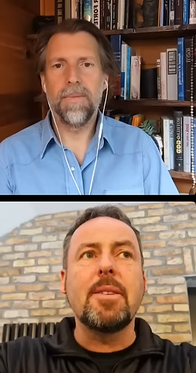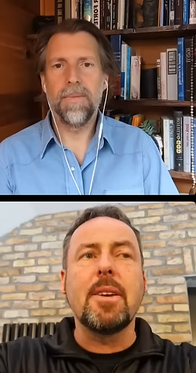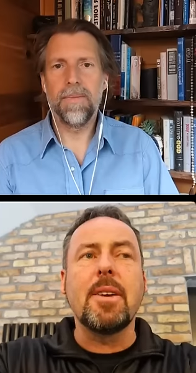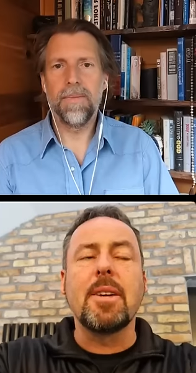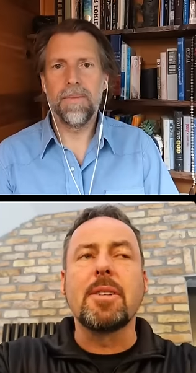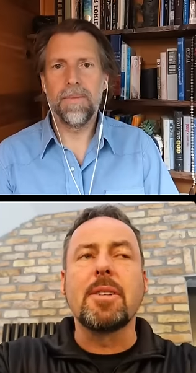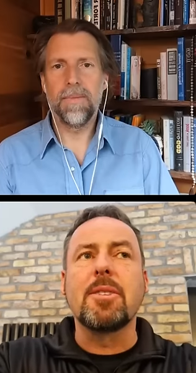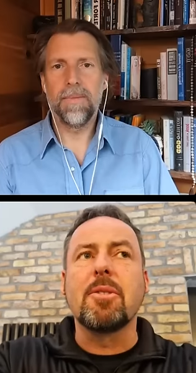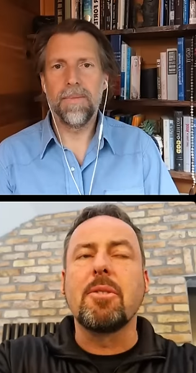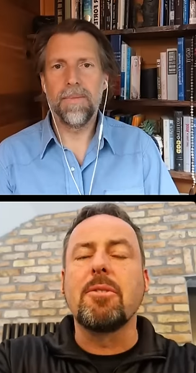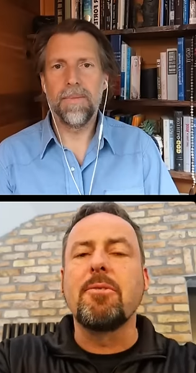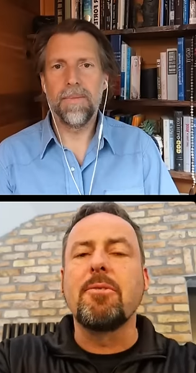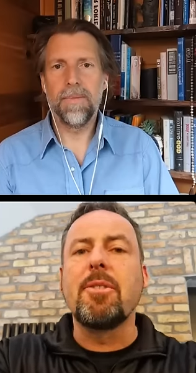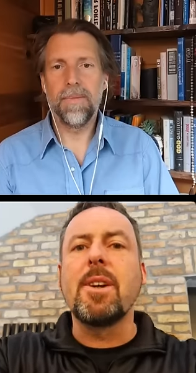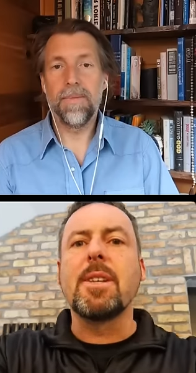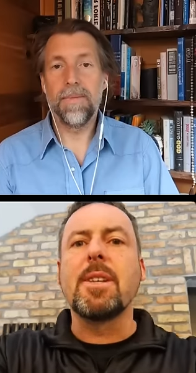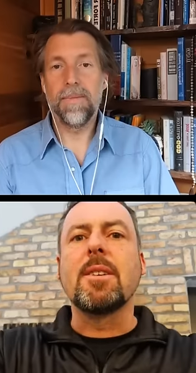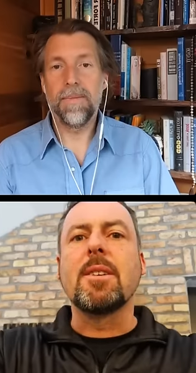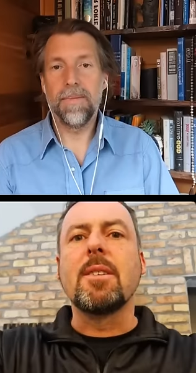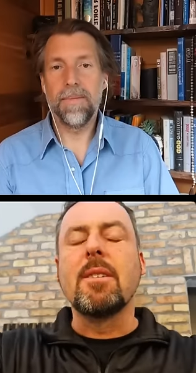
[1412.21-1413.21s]
Speaker 1: I think it's a good
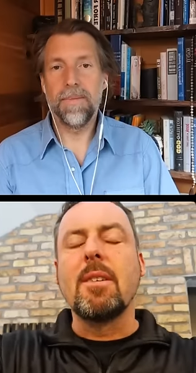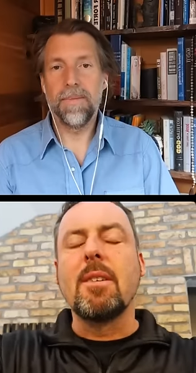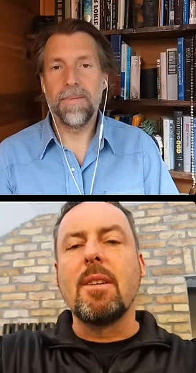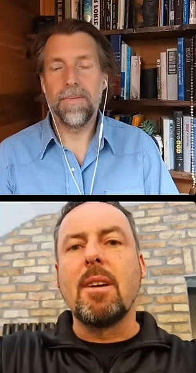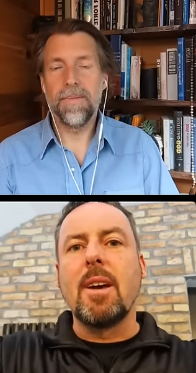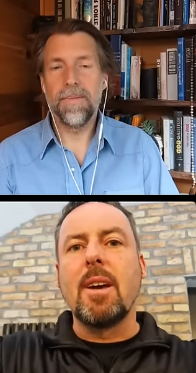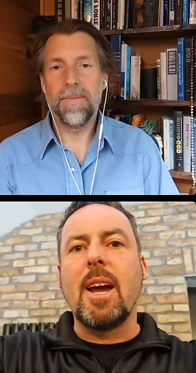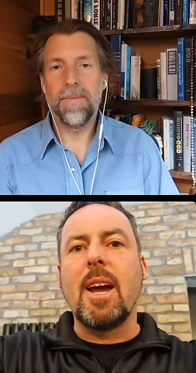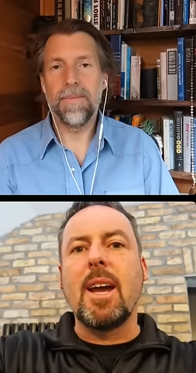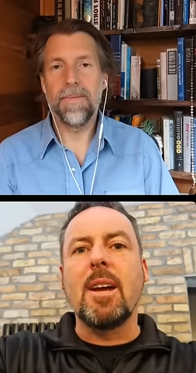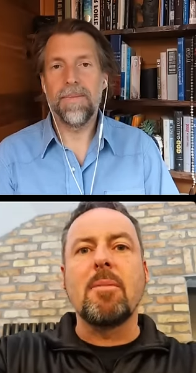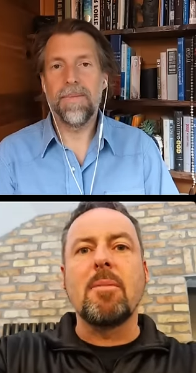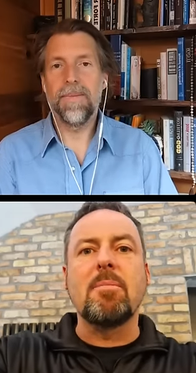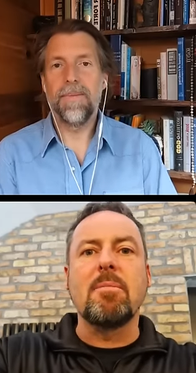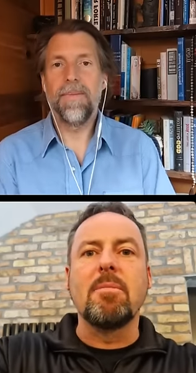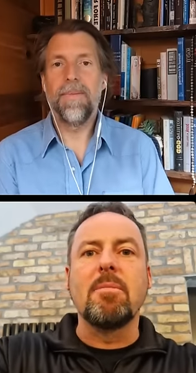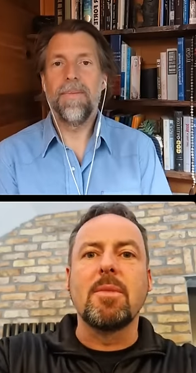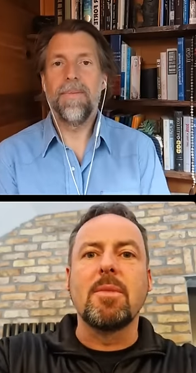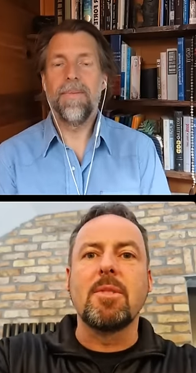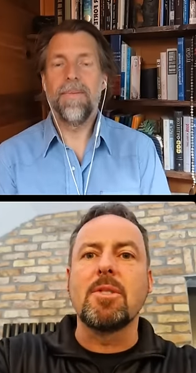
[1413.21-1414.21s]
fit.
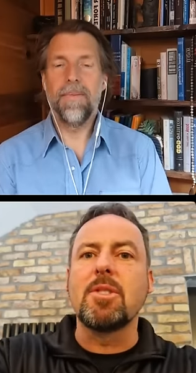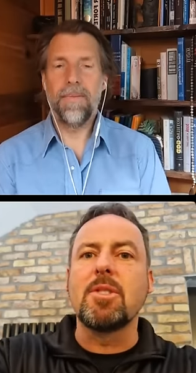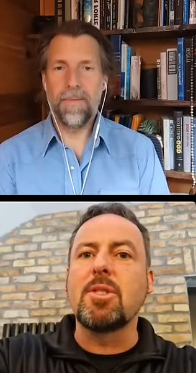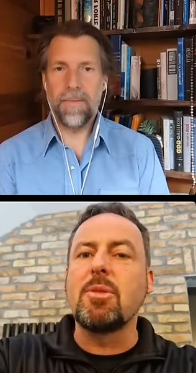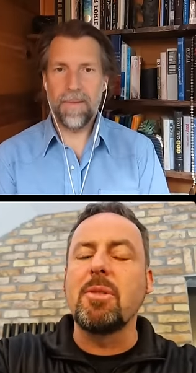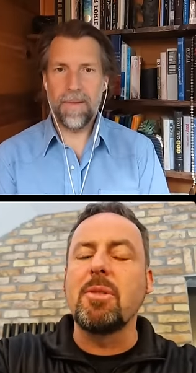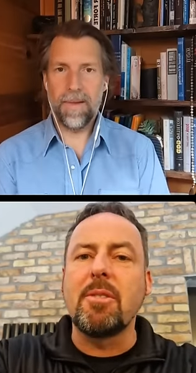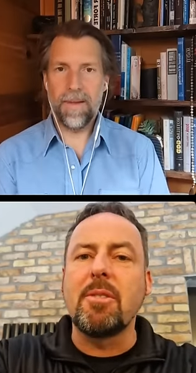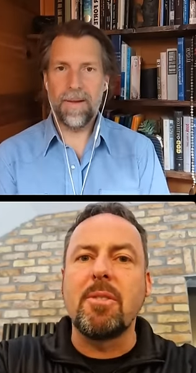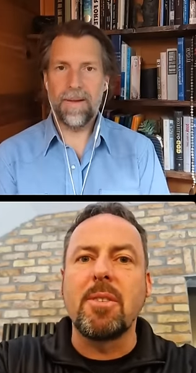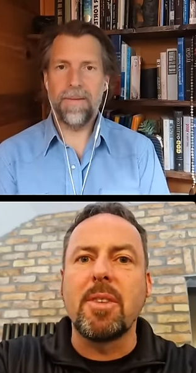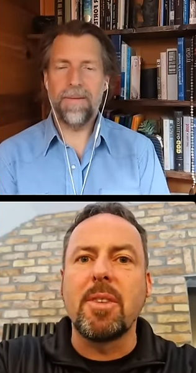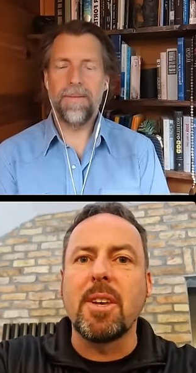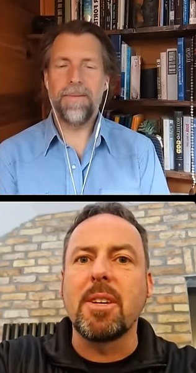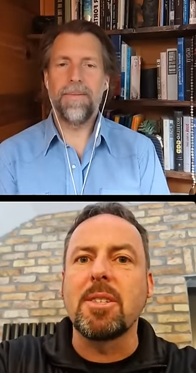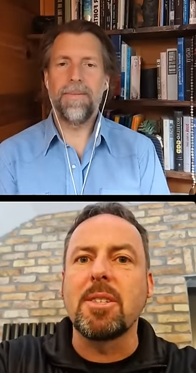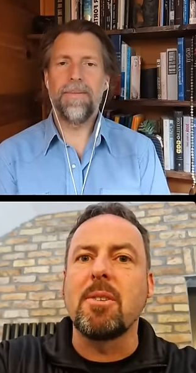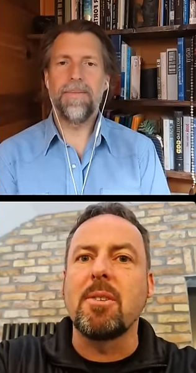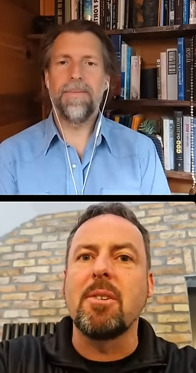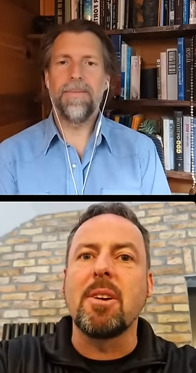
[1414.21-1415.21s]
There's two different
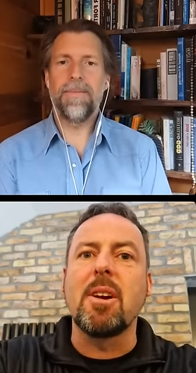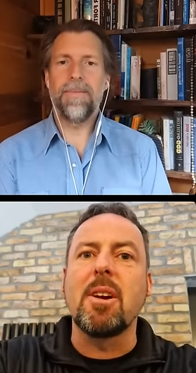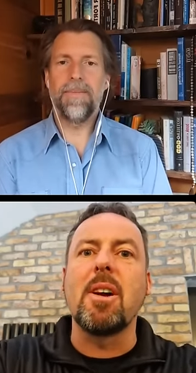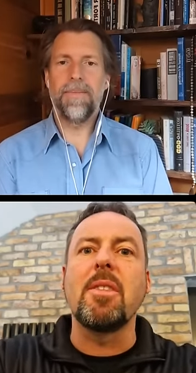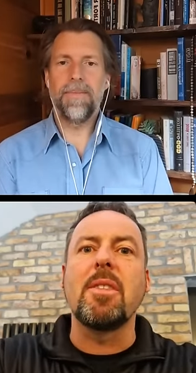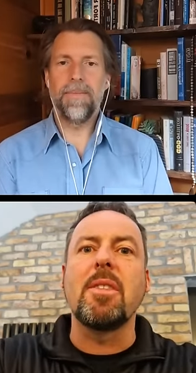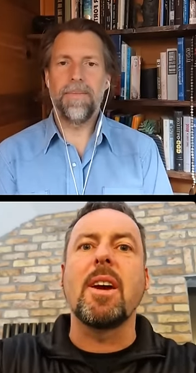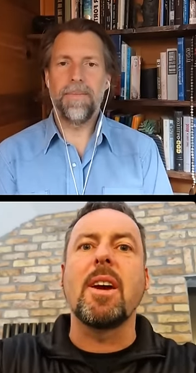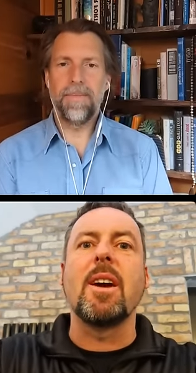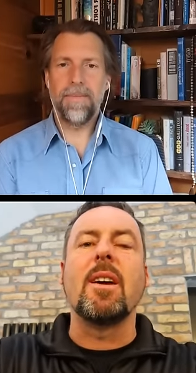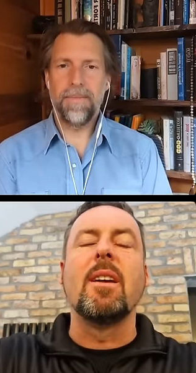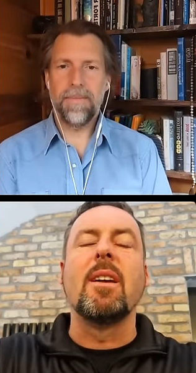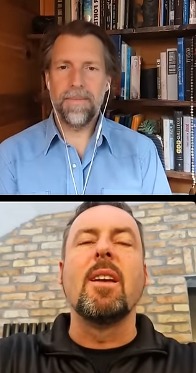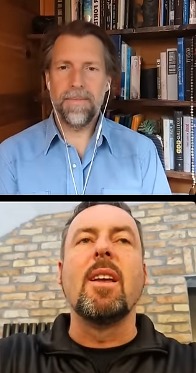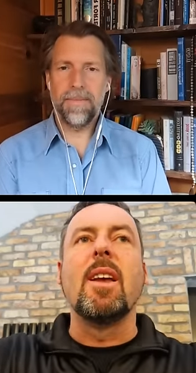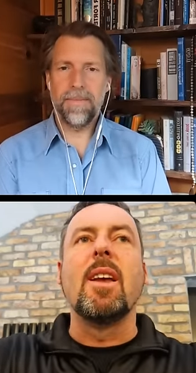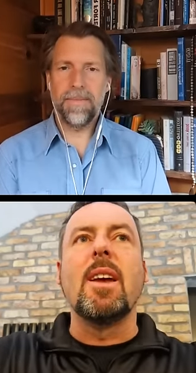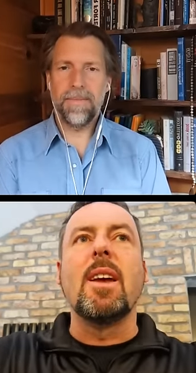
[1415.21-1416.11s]
things going on there.